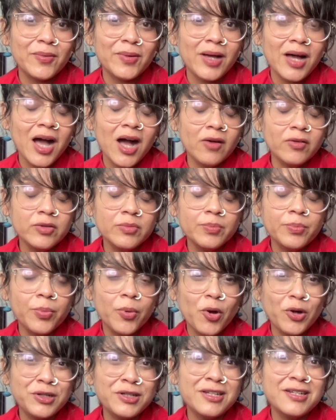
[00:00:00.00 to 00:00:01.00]
How
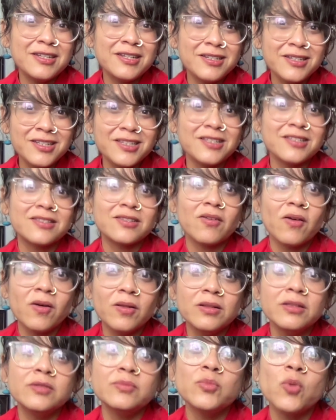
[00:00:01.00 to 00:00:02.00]
important it is,
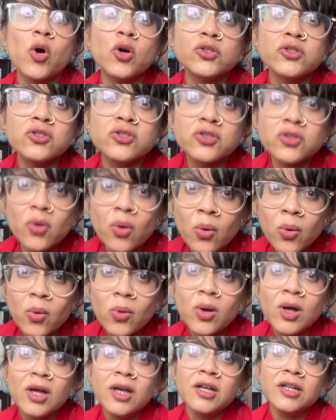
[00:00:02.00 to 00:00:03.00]
all the more so